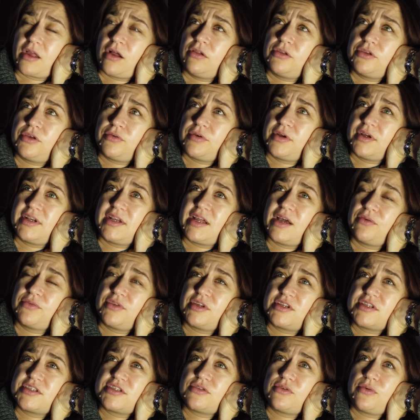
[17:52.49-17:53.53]
Although right
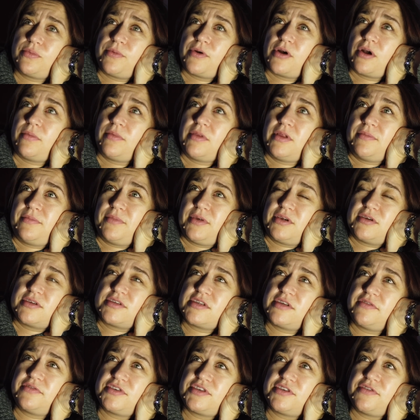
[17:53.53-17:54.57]
now there is no problem.
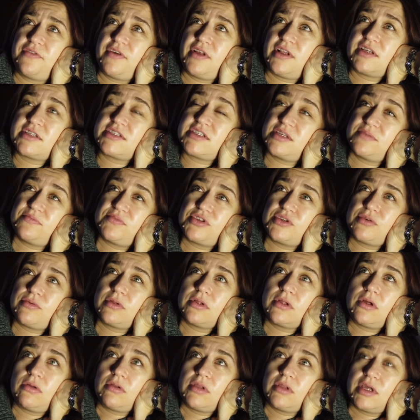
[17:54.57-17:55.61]
Because if she fell asleep, she
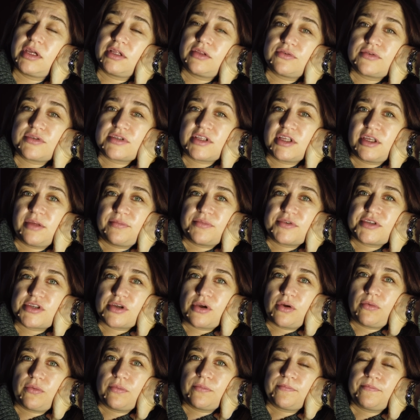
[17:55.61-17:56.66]
will go late to sleep.
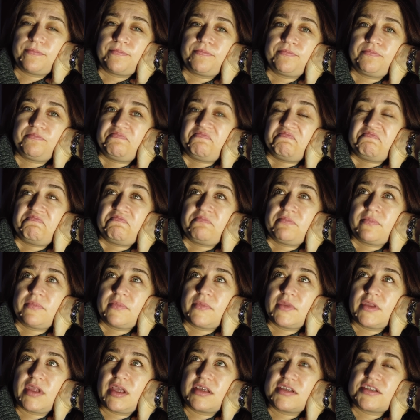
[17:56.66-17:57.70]
So
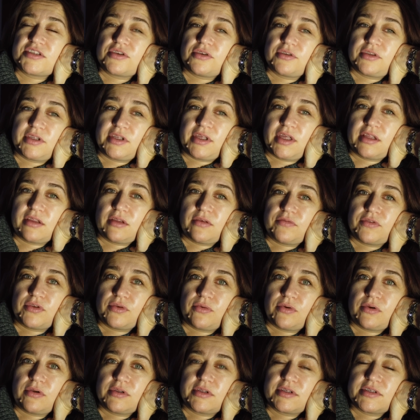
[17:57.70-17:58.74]
that's not the end of
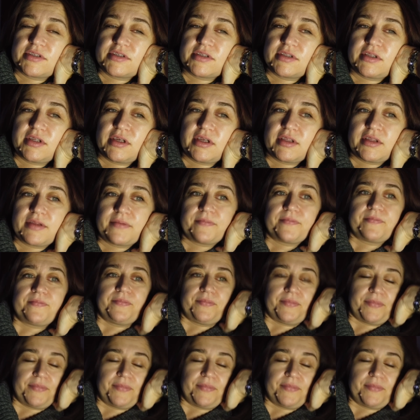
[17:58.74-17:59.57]
the world, isn't it?